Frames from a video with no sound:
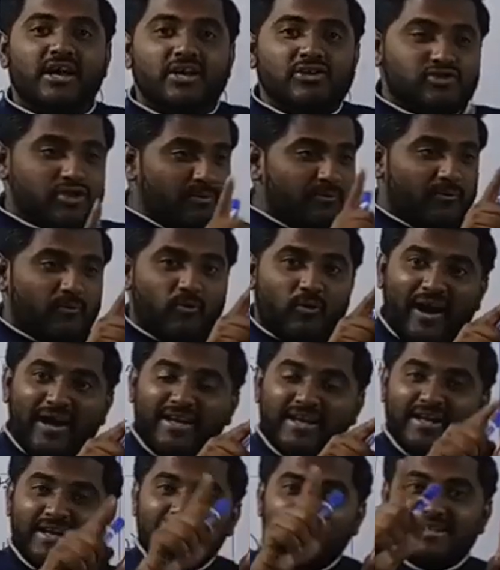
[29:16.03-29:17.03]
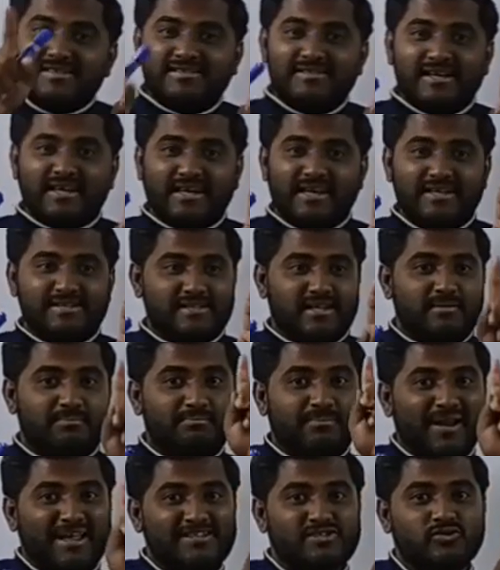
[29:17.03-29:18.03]
So if 1 unit is decreased,
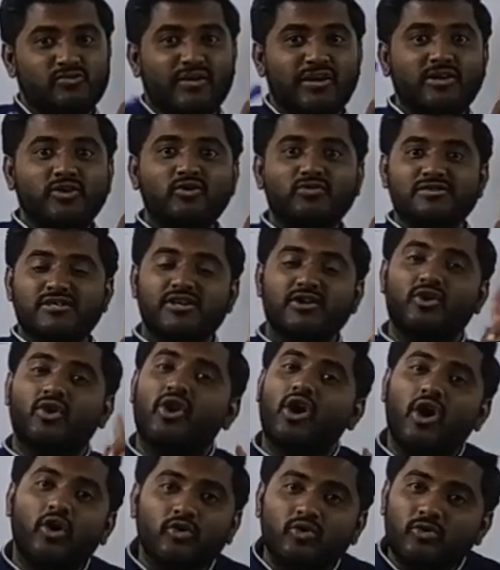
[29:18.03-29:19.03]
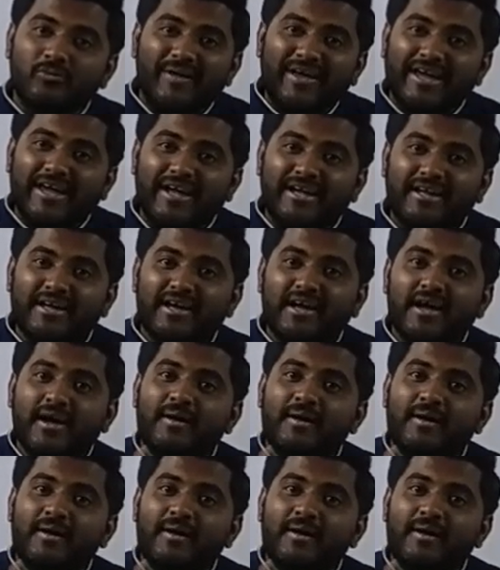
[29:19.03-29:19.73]
plus 1 to 0. How to make it?